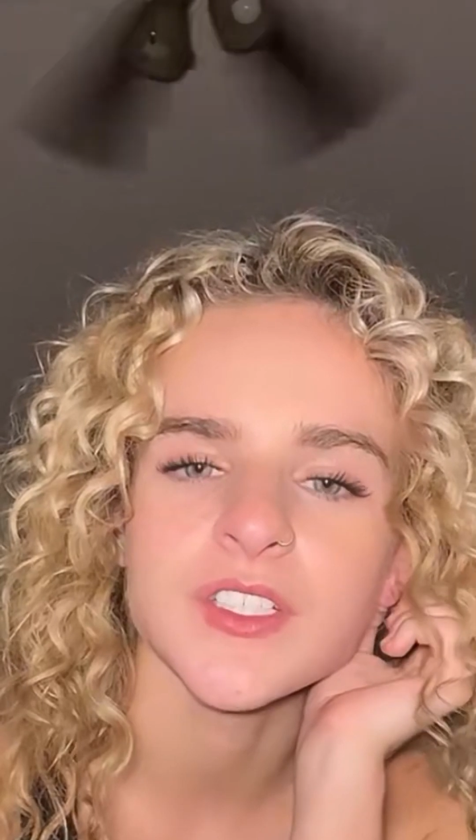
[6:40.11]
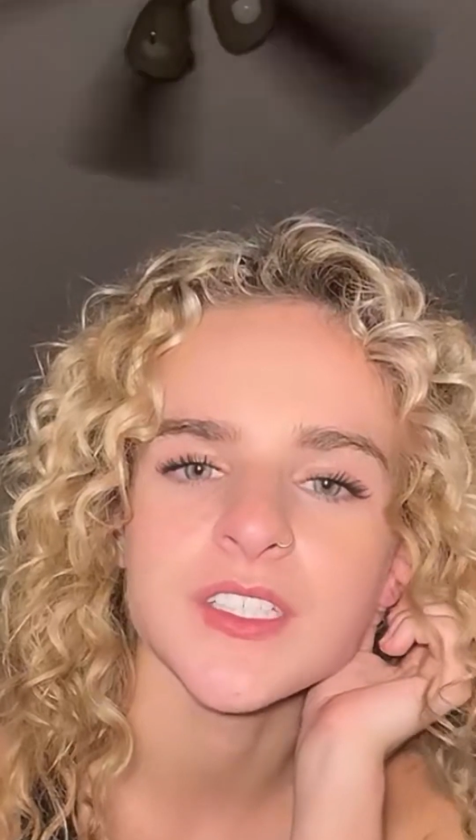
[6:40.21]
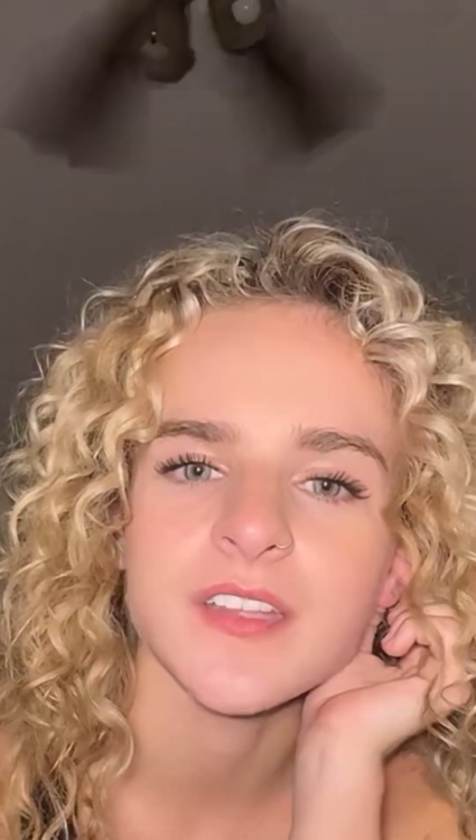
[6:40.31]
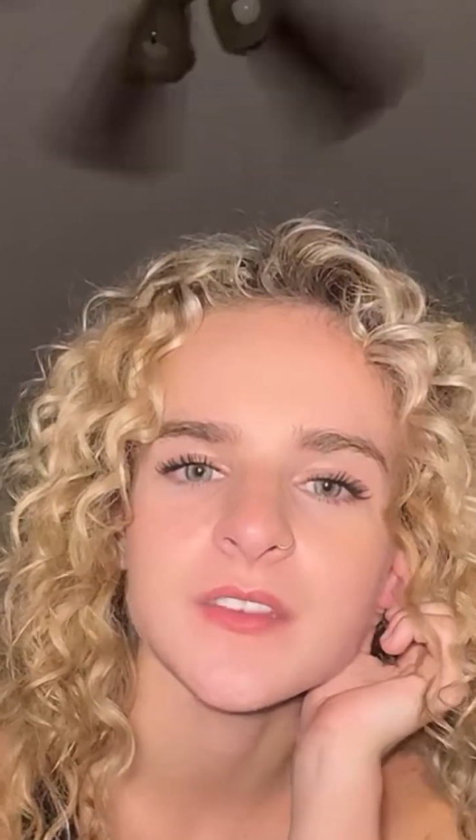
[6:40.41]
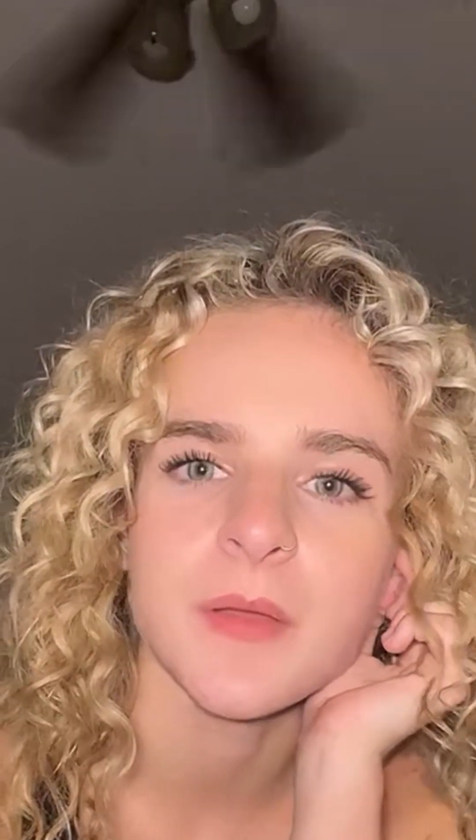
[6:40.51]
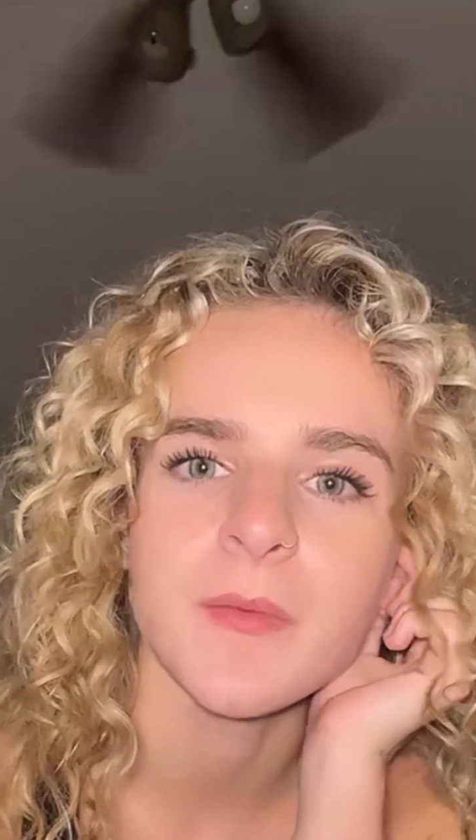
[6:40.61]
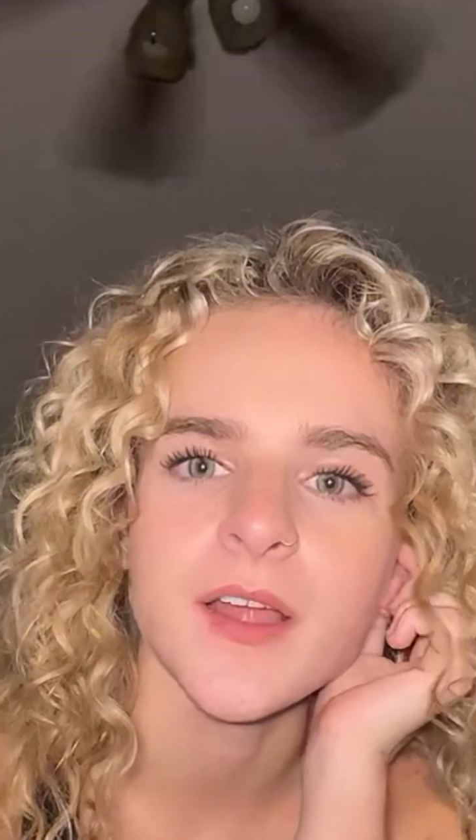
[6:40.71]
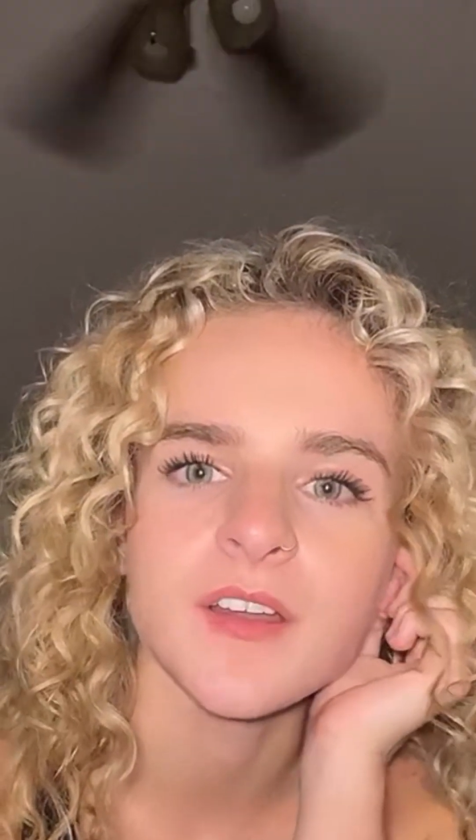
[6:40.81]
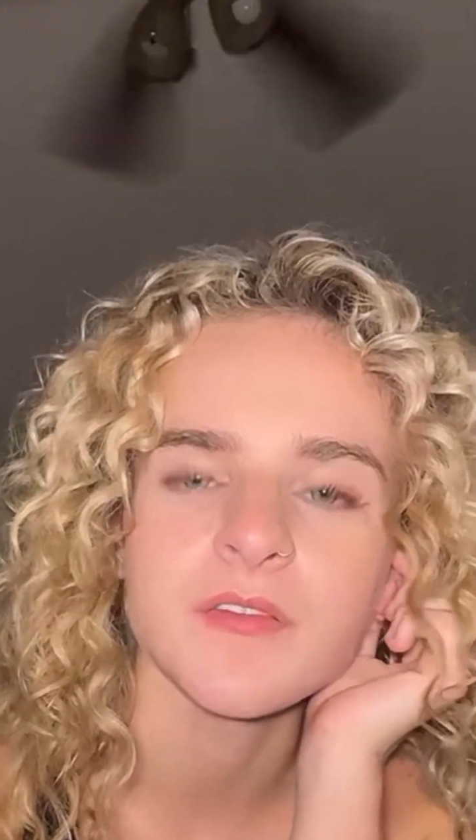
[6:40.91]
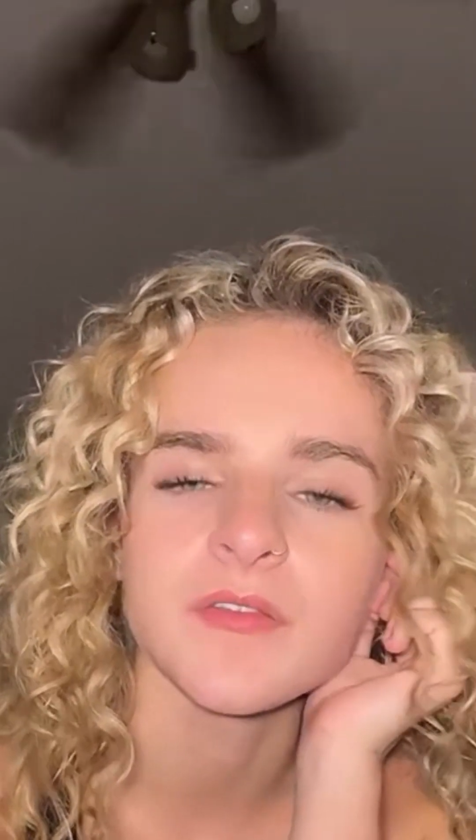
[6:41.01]
just gets my
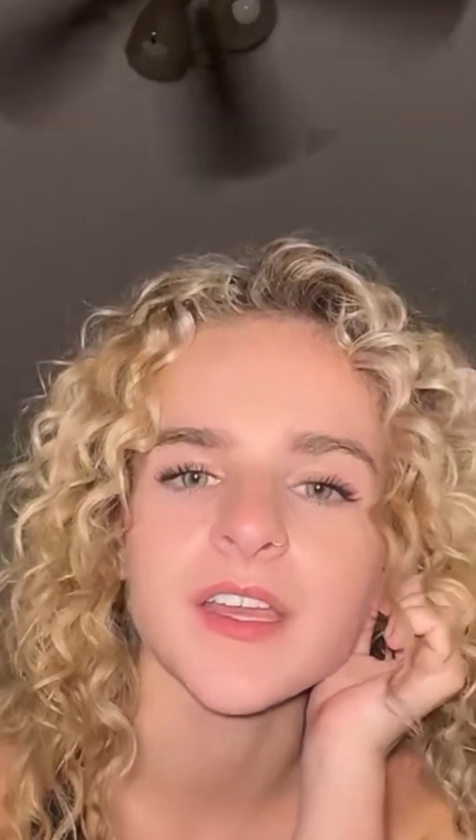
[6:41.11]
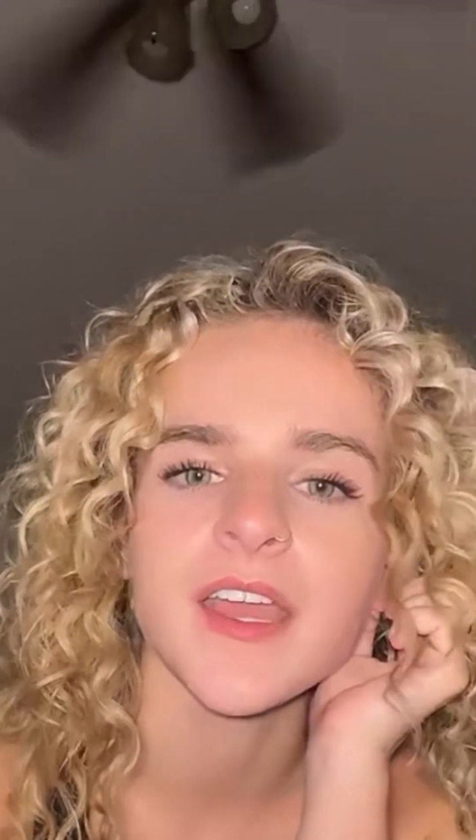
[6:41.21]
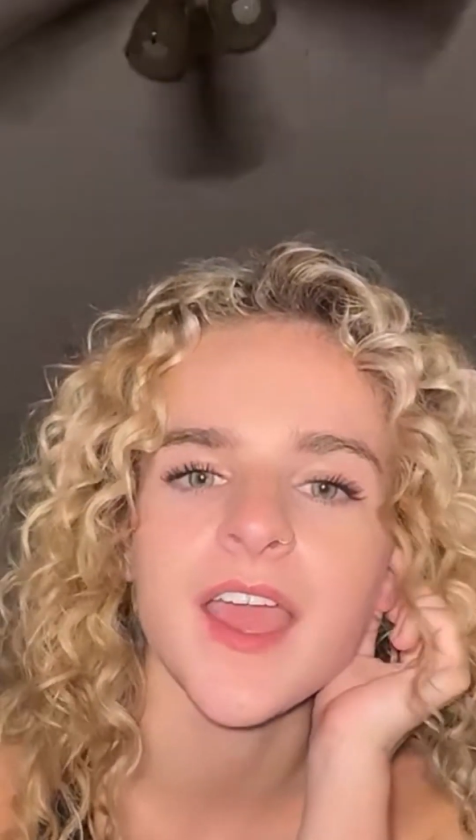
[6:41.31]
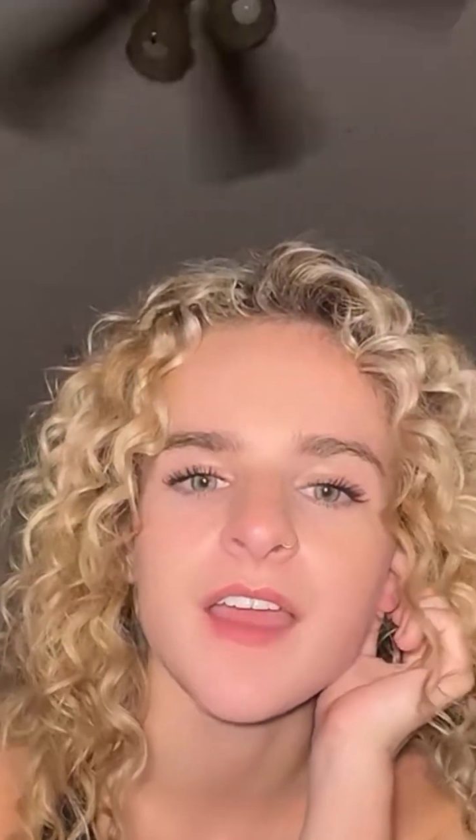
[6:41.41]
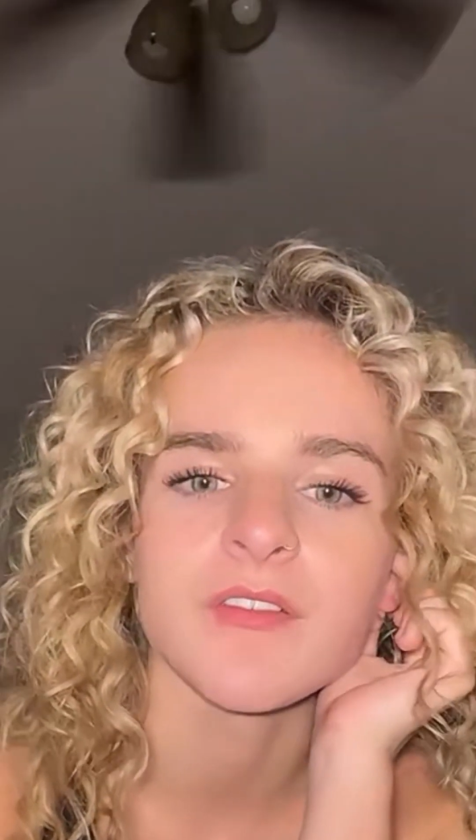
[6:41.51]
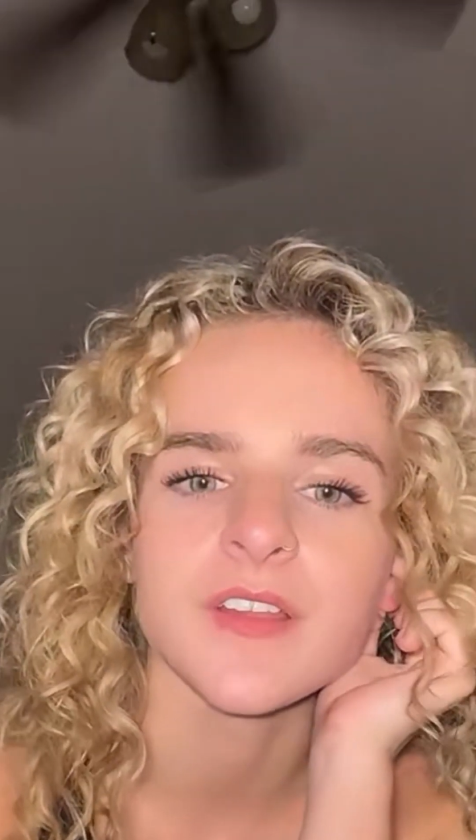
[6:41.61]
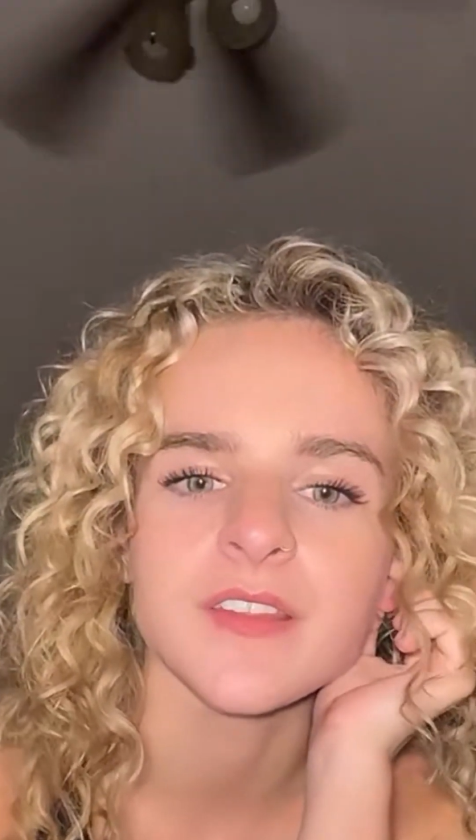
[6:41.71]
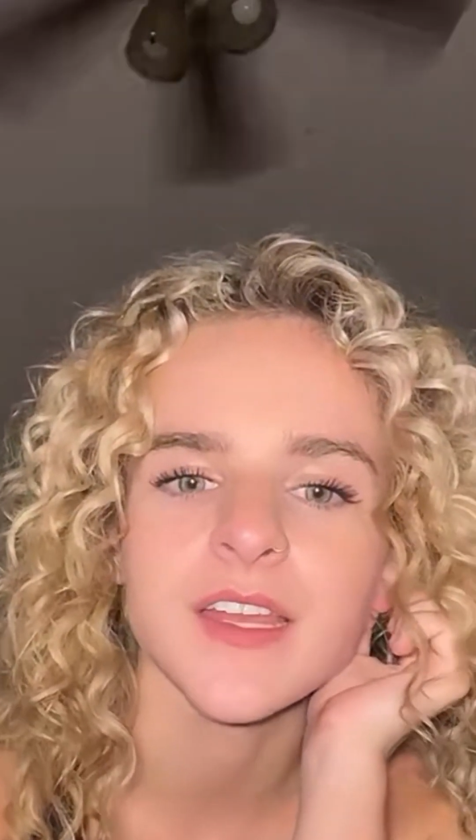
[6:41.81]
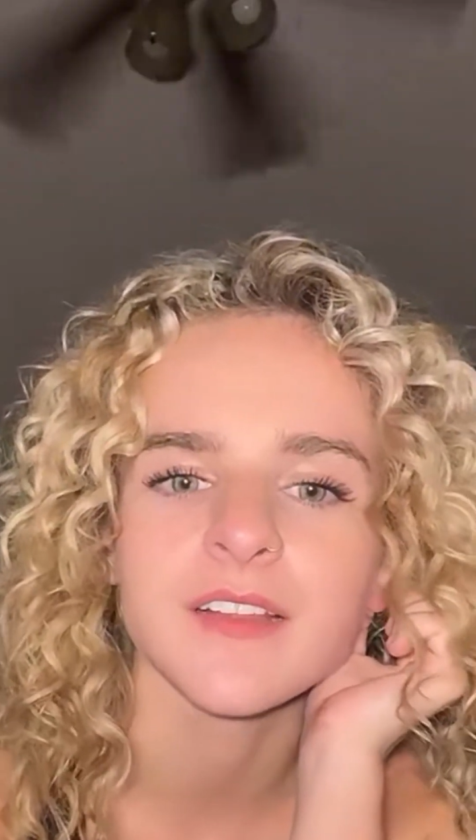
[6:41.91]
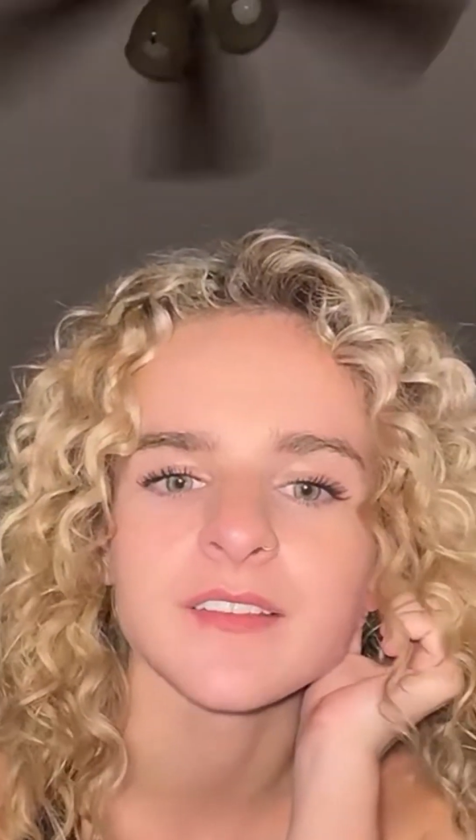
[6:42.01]
mind off of like
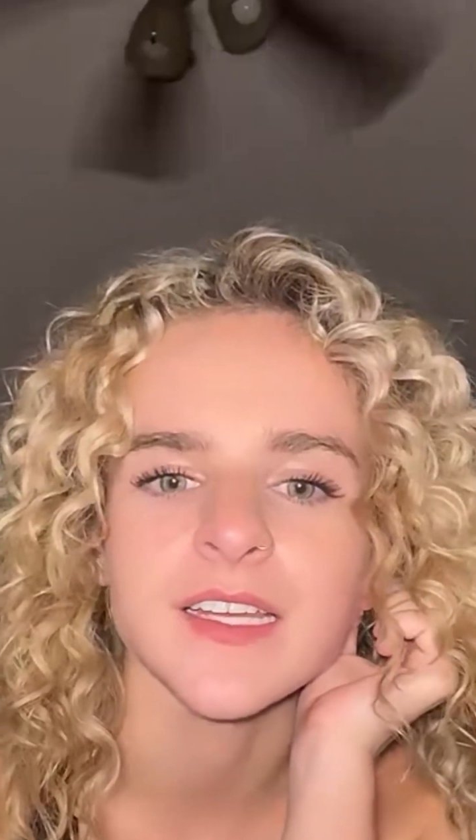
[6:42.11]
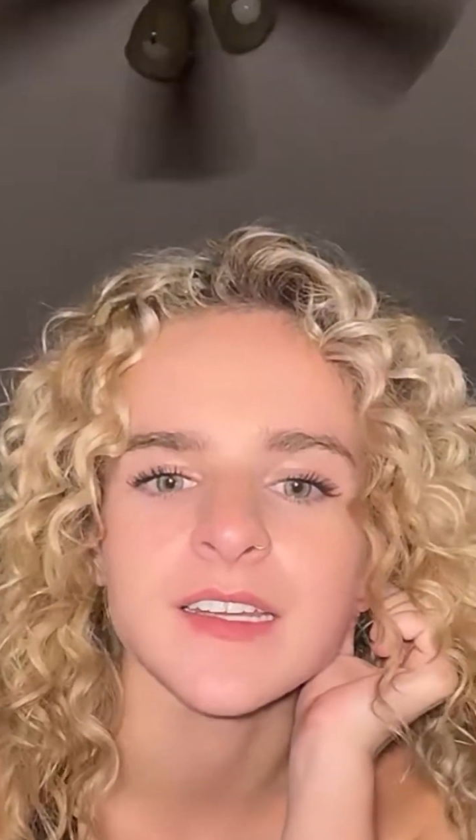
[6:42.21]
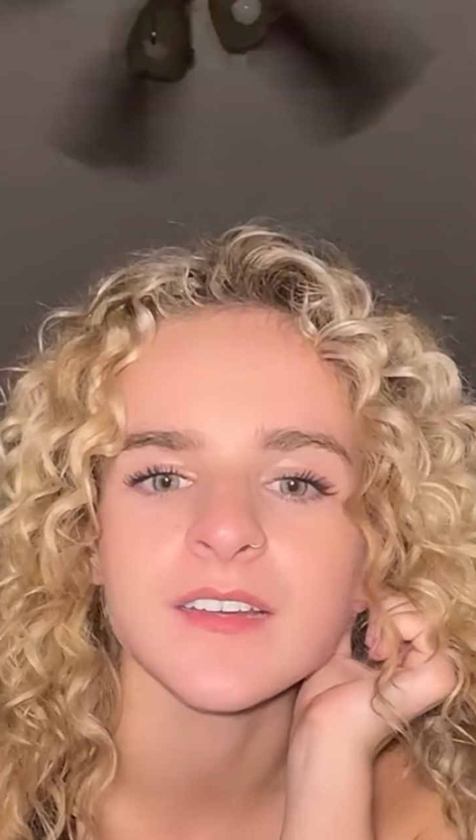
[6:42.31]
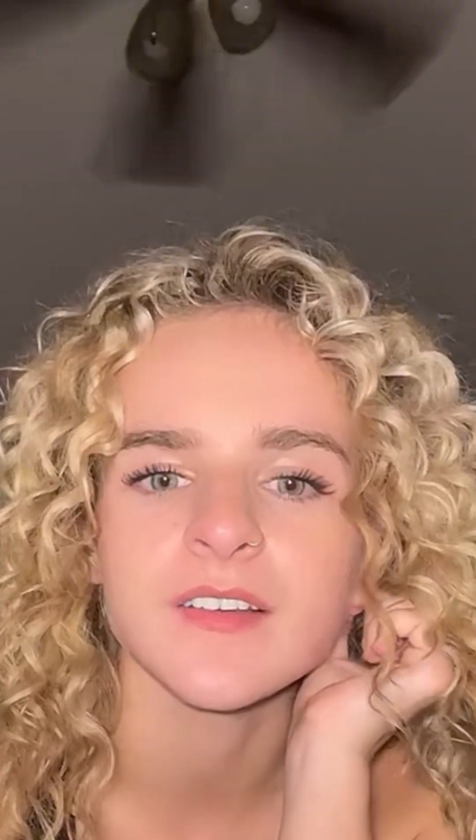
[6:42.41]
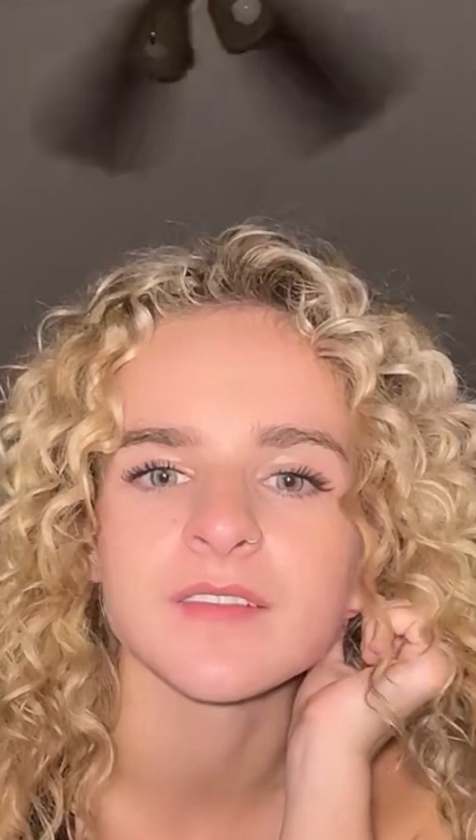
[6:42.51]
everything, like,